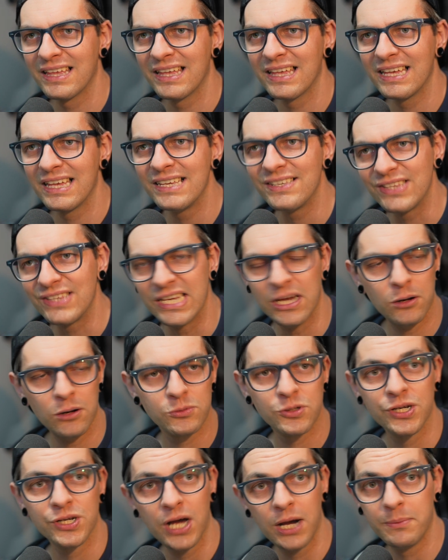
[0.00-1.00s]
is the
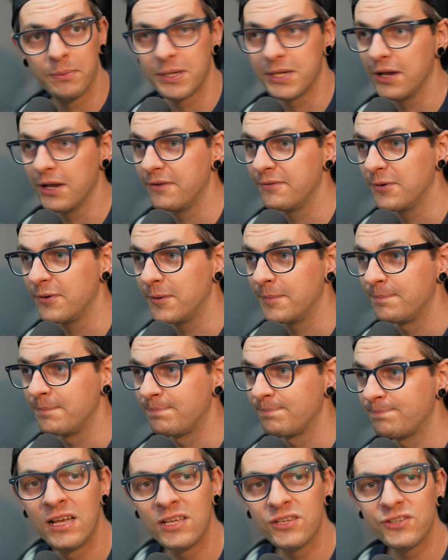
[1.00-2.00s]
option I would go for.
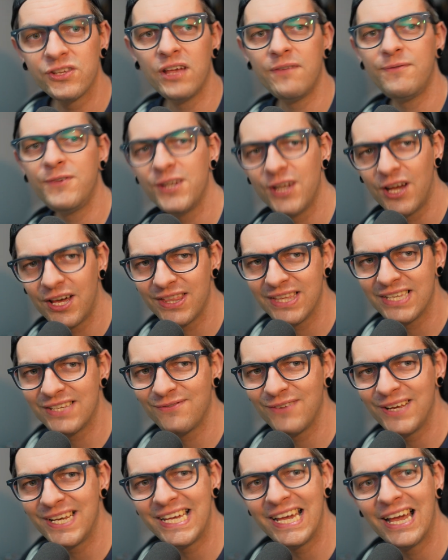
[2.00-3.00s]
So if you like this
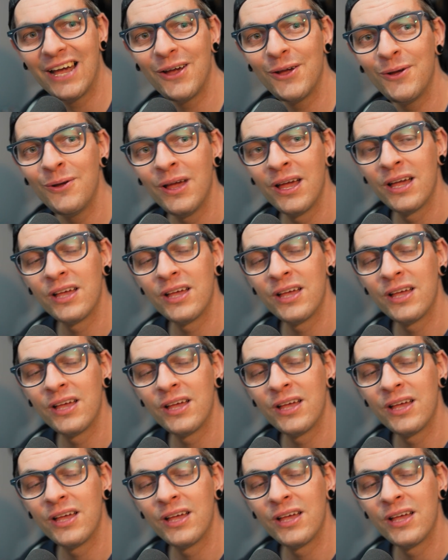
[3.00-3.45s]
video,